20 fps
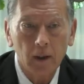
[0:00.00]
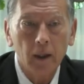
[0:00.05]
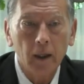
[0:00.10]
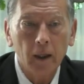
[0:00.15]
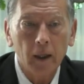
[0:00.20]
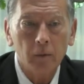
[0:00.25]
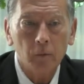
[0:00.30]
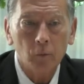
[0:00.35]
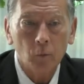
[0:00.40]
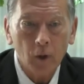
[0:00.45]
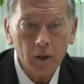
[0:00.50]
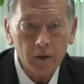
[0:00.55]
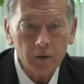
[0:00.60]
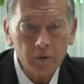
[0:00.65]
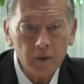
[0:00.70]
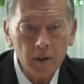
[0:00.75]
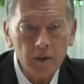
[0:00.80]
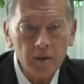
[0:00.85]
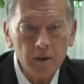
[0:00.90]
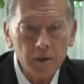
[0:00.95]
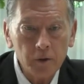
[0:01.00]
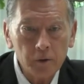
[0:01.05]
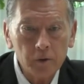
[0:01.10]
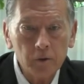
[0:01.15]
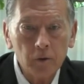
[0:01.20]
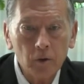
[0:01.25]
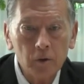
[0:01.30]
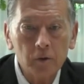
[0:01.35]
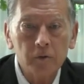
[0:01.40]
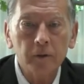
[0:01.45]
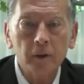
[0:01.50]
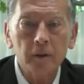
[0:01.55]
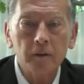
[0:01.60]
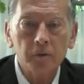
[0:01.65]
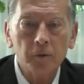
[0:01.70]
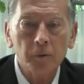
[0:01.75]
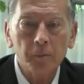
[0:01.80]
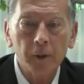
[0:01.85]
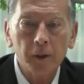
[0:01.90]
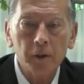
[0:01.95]
And what transition or
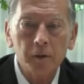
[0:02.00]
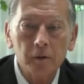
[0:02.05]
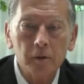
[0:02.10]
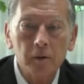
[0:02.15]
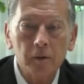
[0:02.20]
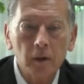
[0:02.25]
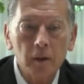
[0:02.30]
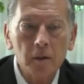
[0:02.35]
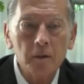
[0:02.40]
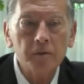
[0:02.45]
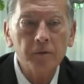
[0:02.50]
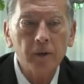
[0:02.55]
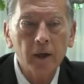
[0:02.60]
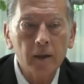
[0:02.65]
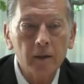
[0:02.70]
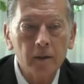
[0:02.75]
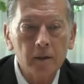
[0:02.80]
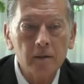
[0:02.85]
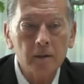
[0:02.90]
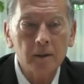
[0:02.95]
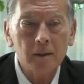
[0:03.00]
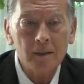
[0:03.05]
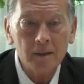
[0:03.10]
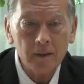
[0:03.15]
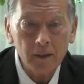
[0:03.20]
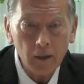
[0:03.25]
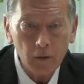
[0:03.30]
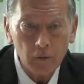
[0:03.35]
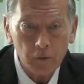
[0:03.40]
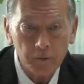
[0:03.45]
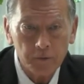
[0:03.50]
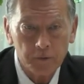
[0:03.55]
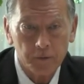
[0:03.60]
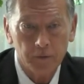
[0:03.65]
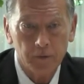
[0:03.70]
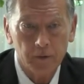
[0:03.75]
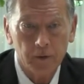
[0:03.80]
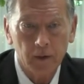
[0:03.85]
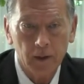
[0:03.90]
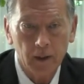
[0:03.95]
transformation does finance itself
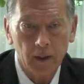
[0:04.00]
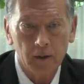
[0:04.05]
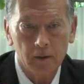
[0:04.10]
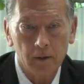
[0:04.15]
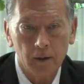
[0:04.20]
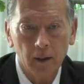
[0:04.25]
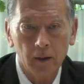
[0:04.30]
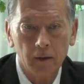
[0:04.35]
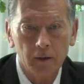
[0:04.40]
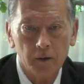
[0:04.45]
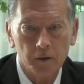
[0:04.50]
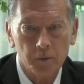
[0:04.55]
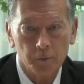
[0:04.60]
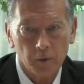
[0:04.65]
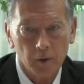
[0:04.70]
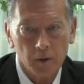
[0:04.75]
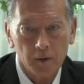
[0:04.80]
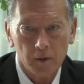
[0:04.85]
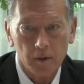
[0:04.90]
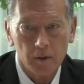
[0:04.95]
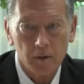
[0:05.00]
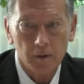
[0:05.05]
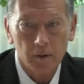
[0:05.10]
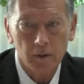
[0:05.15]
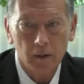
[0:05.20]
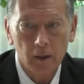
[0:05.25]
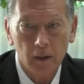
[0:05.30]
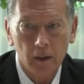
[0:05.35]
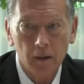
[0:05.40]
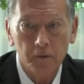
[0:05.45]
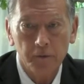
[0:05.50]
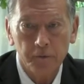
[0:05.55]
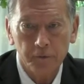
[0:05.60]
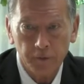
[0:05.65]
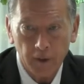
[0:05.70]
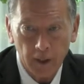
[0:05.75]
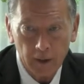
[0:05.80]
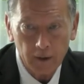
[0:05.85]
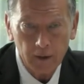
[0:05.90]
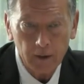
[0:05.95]
need in this process?
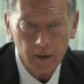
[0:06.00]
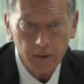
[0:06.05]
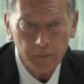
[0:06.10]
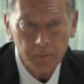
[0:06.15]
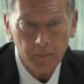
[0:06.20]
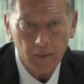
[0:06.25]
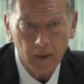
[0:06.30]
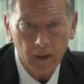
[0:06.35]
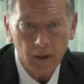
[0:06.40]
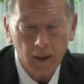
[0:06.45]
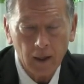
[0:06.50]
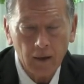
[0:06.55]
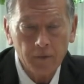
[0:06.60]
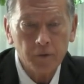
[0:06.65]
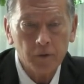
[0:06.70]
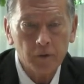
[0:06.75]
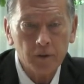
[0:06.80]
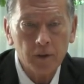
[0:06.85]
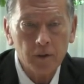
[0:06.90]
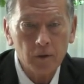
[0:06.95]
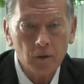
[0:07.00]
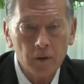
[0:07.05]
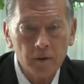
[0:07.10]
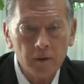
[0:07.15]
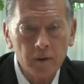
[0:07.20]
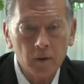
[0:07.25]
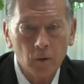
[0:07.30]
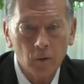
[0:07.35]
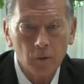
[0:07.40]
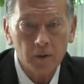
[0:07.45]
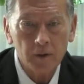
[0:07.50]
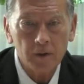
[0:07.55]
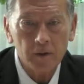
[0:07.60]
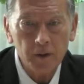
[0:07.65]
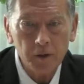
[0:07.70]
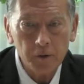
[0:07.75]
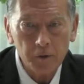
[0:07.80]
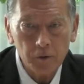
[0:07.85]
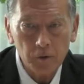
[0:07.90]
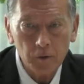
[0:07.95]
Finally, after discussing all these
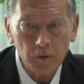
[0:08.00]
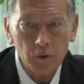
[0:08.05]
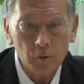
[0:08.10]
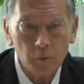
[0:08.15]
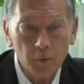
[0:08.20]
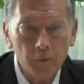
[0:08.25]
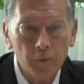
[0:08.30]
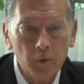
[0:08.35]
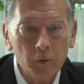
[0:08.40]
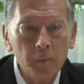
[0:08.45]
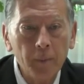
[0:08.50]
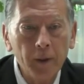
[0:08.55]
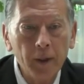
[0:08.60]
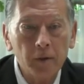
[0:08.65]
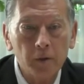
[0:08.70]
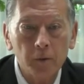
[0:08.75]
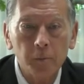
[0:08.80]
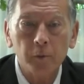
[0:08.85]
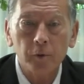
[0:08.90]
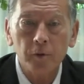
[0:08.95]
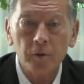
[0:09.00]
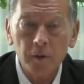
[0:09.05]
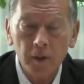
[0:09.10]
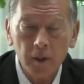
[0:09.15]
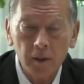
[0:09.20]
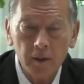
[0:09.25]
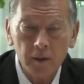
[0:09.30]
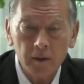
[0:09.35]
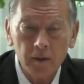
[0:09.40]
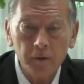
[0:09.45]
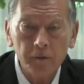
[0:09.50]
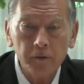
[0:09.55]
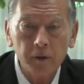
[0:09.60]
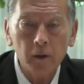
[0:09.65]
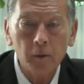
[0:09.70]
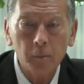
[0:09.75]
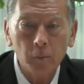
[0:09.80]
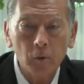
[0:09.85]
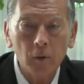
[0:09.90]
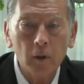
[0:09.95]
issues, we will make the proceedings
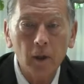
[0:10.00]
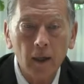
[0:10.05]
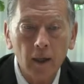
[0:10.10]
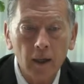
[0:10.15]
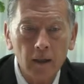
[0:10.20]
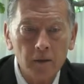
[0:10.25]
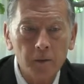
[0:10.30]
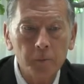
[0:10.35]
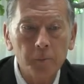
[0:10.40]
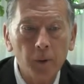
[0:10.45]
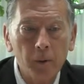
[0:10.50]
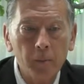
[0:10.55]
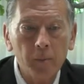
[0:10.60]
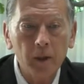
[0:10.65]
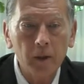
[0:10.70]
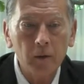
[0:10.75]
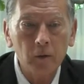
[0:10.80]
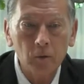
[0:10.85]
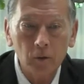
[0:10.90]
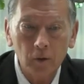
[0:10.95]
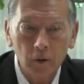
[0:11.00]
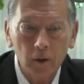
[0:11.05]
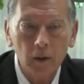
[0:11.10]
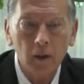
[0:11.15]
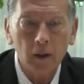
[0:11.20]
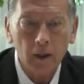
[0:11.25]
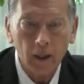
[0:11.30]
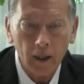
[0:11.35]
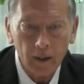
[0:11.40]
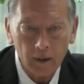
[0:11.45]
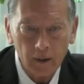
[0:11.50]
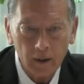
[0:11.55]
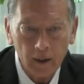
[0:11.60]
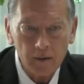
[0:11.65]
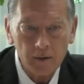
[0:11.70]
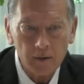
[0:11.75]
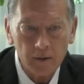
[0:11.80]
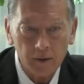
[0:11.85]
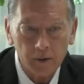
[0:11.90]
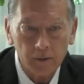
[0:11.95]
available as a public good like
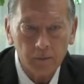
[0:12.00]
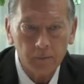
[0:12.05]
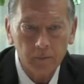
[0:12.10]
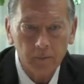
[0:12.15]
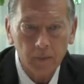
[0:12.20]
last year.